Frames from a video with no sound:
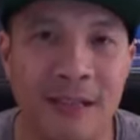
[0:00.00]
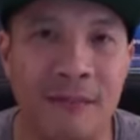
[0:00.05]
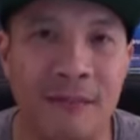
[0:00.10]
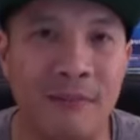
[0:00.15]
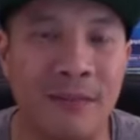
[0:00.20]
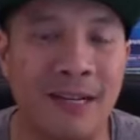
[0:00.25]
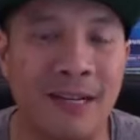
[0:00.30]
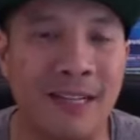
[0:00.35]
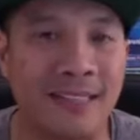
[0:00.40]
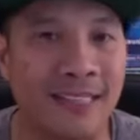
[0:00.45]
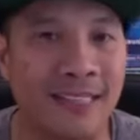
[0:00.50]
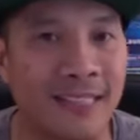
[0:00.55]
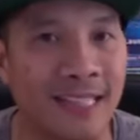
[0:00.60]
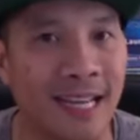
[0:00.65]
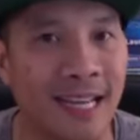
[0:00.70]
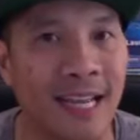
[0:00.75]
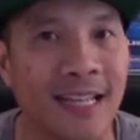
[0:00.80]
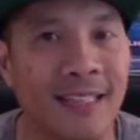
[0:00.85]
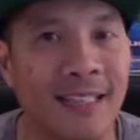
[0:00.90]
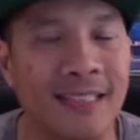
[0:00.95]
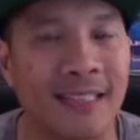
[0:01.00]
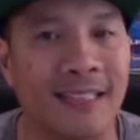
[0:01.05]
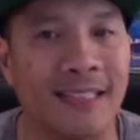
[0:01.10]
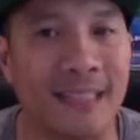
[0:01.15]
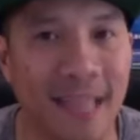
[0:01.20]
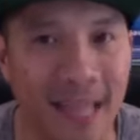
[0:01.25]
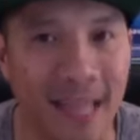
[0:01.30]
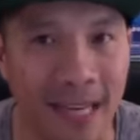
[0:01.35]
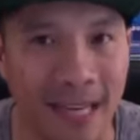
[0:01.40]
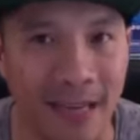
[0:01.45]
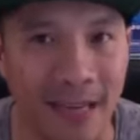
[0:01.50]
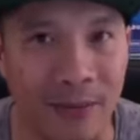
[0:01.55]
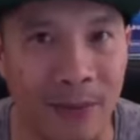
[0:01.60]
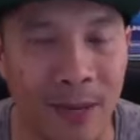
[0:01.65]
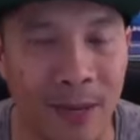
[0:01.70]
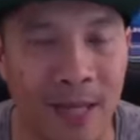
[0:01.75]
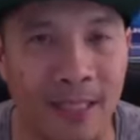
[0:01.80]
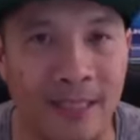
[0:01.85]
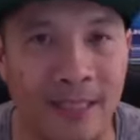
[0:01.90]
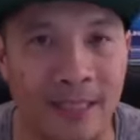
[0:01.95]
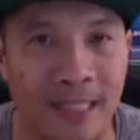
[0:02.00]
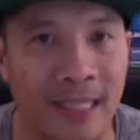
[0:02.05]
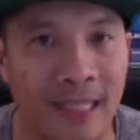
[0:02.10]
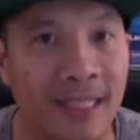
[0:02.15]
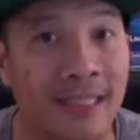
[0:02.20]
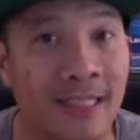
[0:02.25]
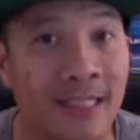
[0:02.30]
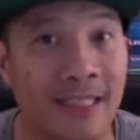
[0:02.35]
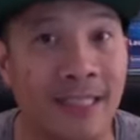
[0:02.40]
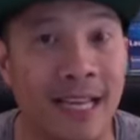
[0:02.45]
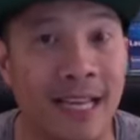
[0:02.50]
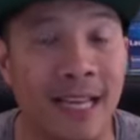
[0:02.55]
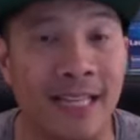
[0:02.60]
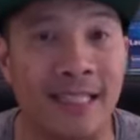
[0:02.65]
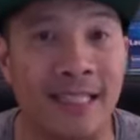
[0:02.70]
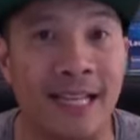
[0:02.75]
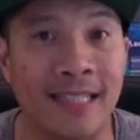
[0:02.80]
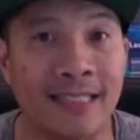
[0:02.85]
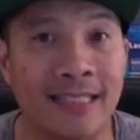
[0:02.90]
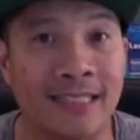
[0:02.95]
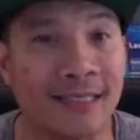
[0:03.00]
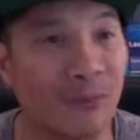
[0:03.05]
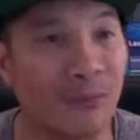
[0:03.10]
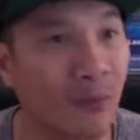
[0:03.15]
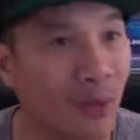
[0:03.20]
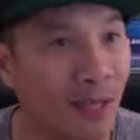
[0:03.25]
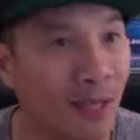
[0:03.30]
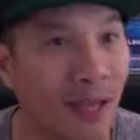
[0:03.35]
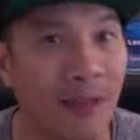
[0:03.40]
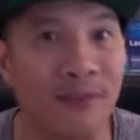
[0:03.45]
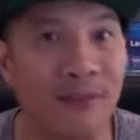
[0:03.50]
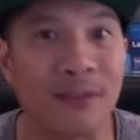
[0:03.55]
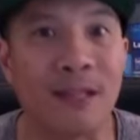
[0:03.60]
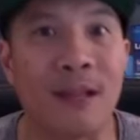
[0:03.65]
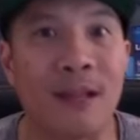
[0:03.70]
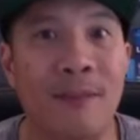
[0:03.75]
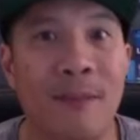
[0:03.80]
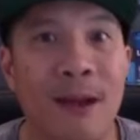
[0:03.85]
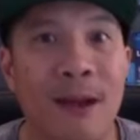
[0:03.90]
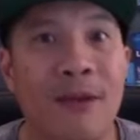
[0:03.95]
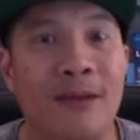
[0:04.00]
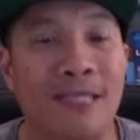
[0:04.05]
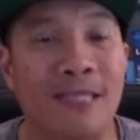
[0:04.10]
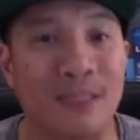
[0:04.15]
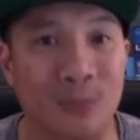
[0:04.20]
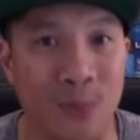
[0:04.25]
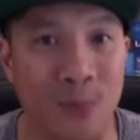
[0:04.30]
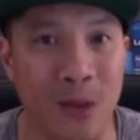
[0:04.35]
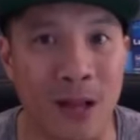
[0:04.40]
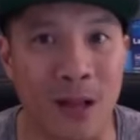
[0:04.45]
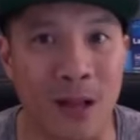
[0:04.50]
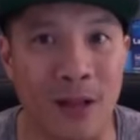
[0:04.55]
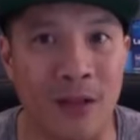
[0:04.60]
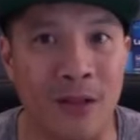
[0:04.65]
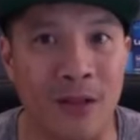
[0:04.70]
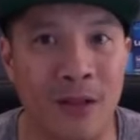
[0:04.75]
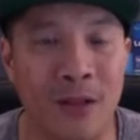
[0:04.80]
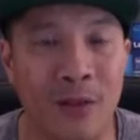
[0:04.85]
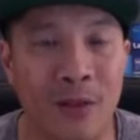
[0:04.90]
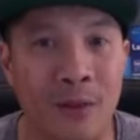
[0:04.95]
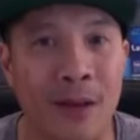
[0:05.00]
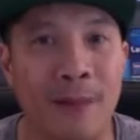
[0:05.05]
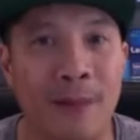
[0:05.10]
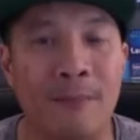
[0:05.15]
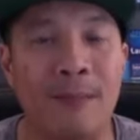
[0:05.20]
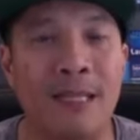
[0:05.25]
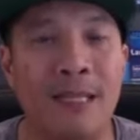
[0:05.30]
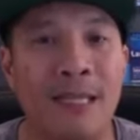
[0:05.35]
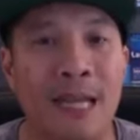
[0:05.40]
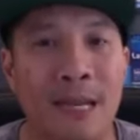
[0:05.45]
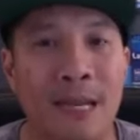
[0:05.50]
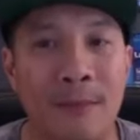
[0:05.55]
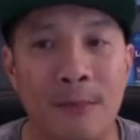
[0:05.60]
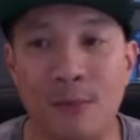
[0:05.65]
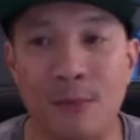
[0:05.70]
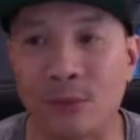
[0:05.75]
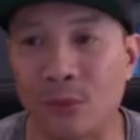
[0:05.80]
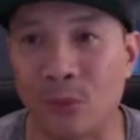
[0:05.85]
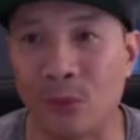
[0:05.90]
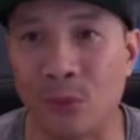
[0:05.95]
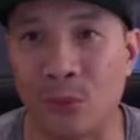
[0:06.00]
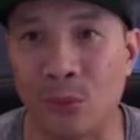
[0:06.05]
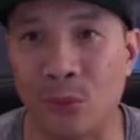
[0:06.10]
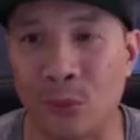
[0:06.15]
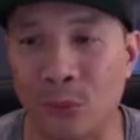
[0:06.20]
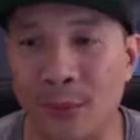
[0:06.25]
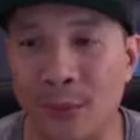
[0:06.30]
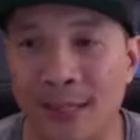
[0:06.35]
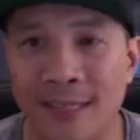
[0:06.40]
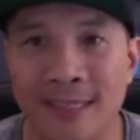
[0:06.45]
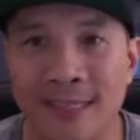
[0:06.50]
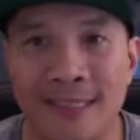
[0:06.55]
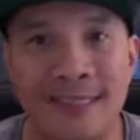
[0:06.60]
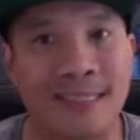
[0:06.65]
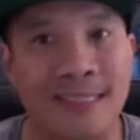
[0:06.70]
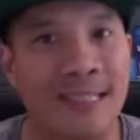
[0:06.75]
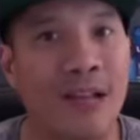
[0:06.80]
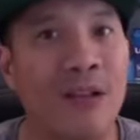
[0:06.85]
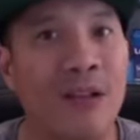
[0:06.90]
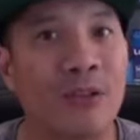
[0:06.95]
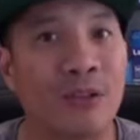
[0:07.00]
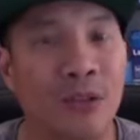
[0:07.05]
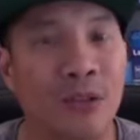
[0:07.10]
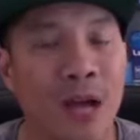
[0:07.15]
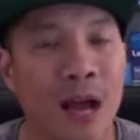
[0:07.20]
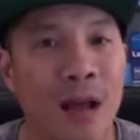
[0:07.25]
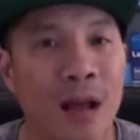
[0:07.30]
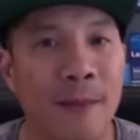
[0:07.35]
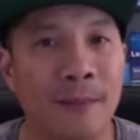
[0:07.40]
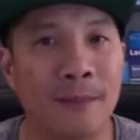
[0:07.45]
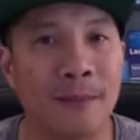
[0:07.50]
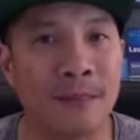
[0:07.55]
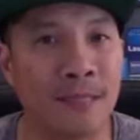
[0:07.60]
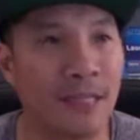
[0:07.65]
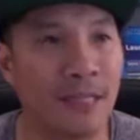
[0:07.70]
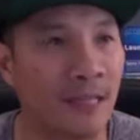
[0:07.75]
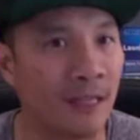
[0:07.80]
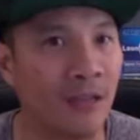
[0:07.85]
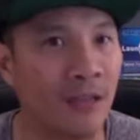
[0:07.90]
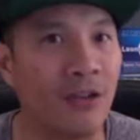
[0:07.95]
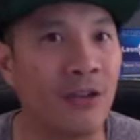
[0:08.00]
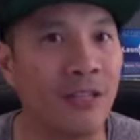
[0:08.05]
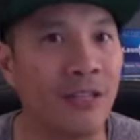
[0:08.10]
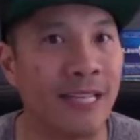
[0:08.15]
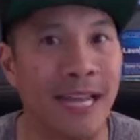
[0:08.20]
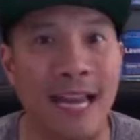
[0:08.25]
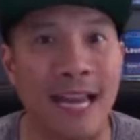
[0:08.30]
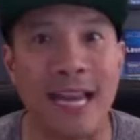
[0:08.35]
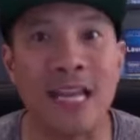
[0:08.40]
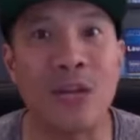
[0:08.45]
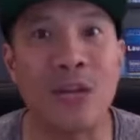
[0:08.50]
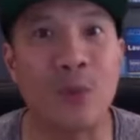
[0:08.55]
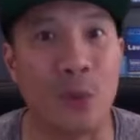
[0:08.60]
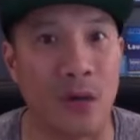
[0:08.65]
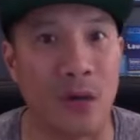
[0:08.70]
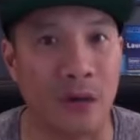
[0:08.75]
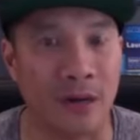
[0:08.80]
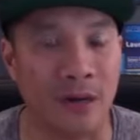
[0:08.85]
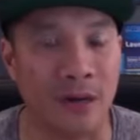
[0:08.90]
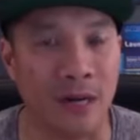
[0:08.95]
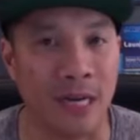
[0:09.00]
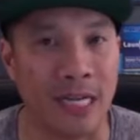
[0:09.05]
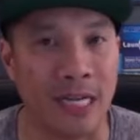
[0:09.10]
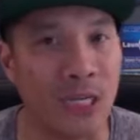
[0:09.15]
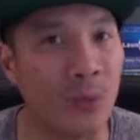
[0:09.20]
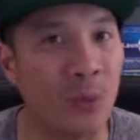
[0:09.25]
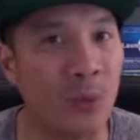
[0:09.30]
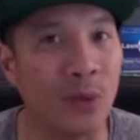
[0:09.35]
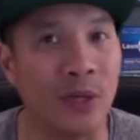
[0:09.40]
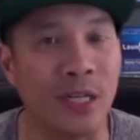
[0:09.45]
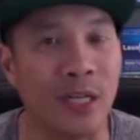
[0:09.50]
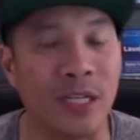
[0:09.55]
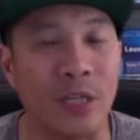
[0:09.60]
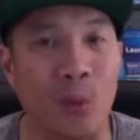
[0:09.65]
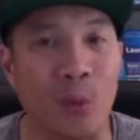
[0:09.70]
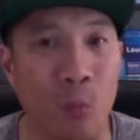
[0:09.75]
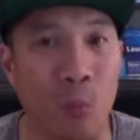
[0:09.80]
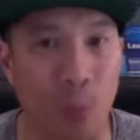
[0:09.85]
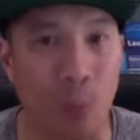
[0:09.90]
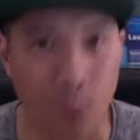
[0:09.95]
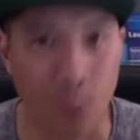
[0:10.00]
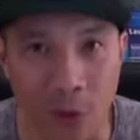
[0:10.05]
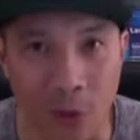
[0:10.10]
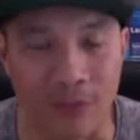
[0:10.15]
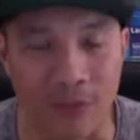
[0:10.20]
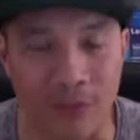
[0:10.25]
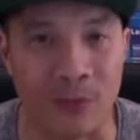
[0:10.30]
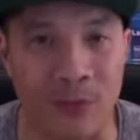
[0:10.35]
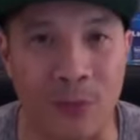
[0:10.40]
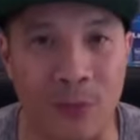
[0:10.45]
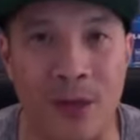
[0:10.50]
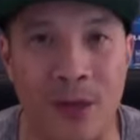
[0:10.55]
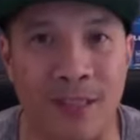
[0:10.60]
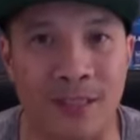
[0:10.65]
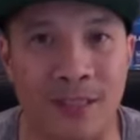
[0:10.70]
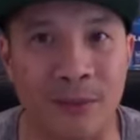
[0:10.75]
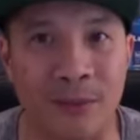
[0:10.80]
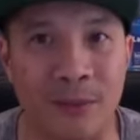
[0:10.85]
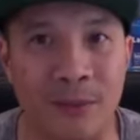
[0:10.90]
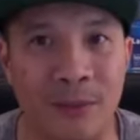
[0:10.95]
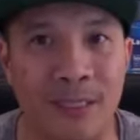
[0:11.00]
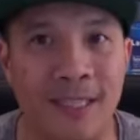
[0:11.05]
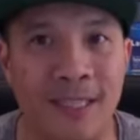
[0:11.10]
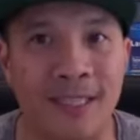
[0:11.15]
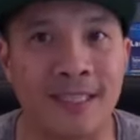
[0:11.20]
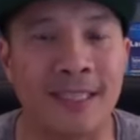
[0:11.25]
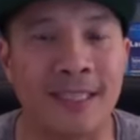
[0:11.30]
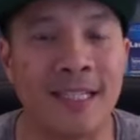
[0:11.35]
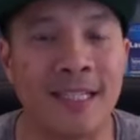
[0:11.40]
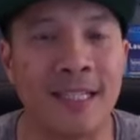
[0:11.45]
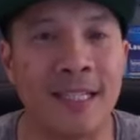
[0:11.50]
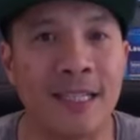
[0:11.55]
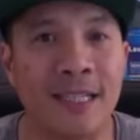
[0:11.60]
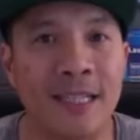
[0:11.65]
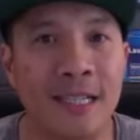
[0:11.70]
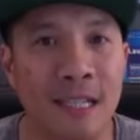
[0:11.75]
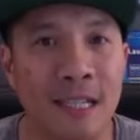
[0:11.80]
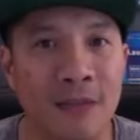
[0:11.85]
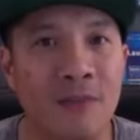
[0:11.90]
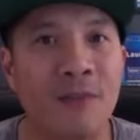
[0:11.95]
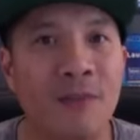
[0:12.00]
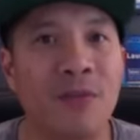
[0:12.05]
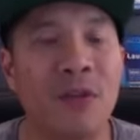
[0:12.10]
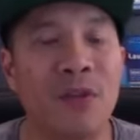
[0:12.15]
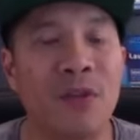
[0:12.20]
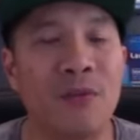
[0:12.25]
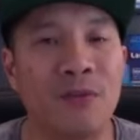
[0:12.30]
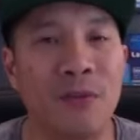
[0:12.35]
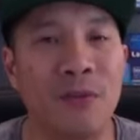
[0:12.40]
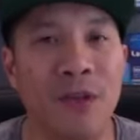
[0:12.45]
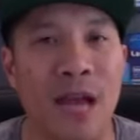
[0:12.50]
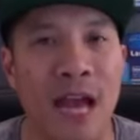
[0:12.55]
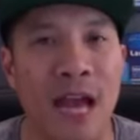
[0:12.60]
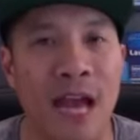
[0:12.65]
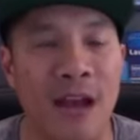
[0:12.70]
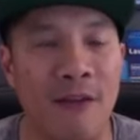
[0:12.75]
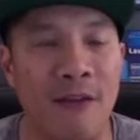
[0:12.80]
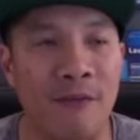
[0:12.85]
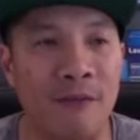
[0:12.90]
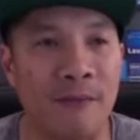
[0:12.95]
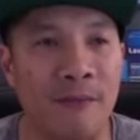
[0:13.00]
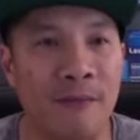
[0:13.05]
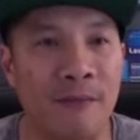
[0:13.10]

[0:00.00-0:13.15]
because at the end of the day, right, at the end of the day, that's what life's all about as well, right? Being able to sell jobs literally anywhere in the world if you wanted to, because even if you have